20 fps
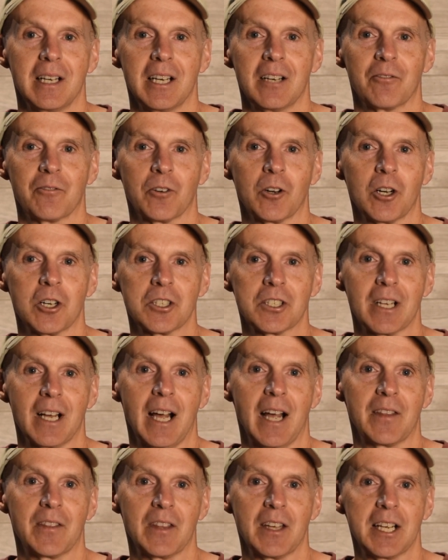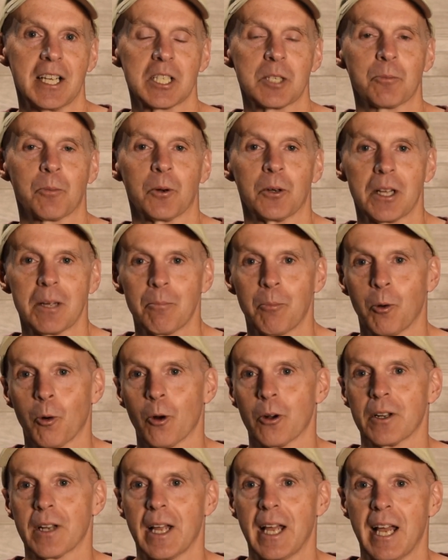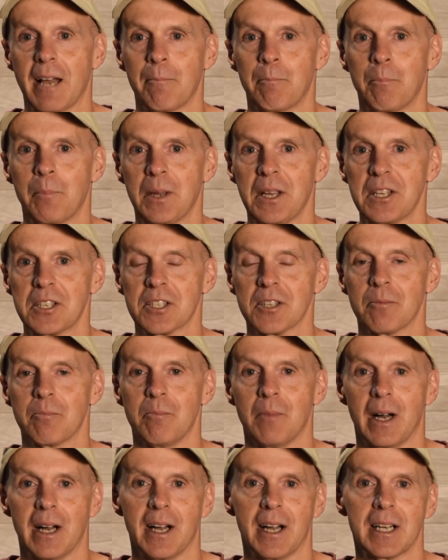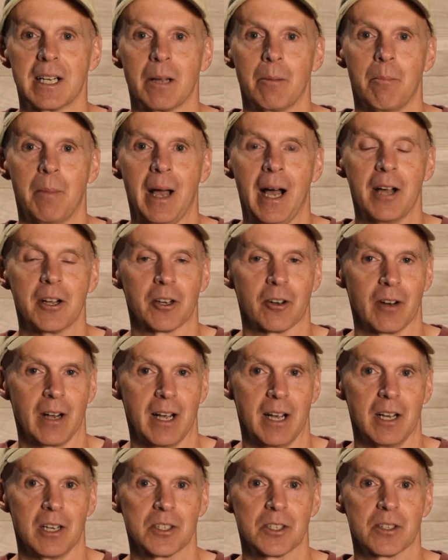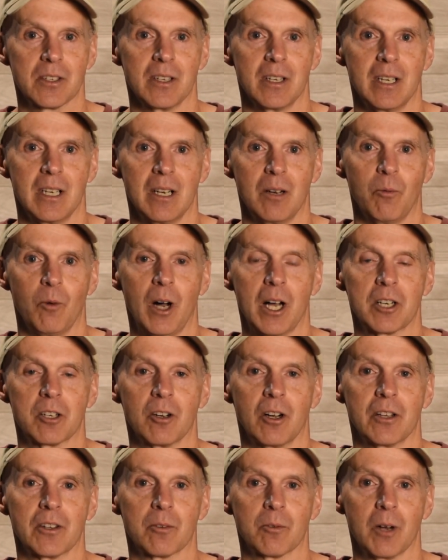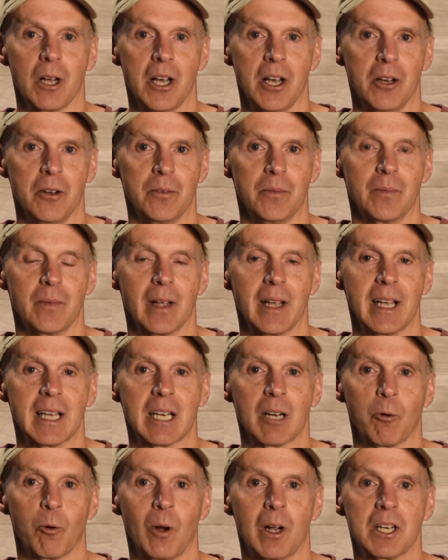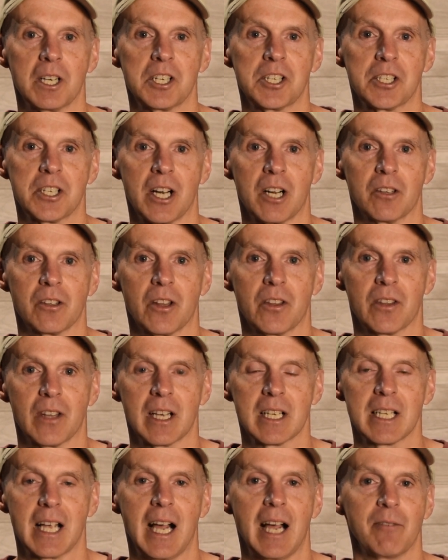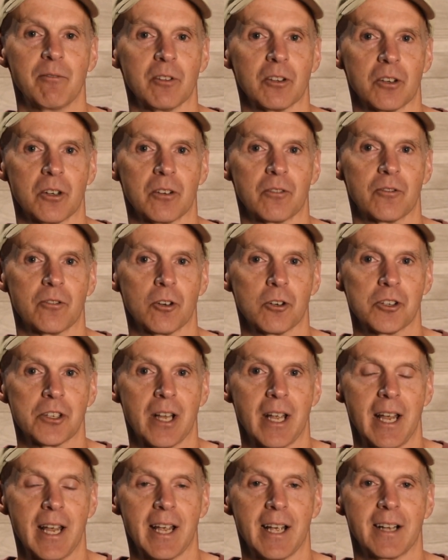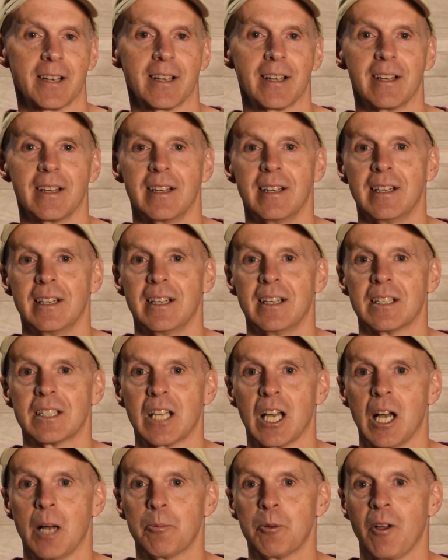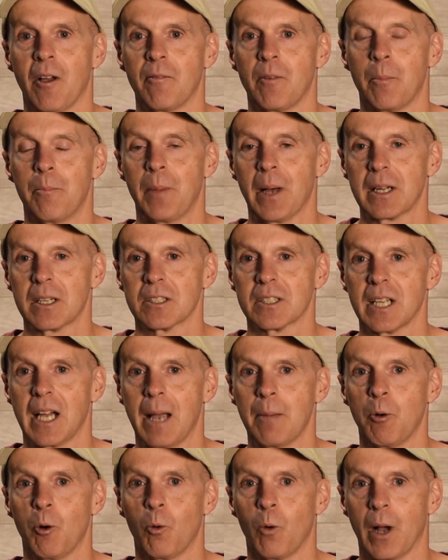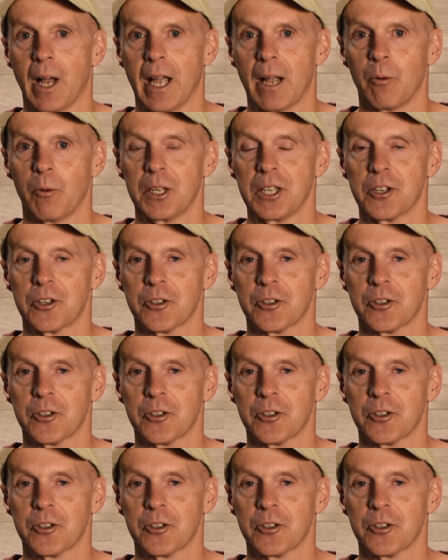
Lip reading: First, I think it's pretty important to have peace of mind about your house while you're on the road, and I want to share the things I've learned firsthand to help you have a better time away when you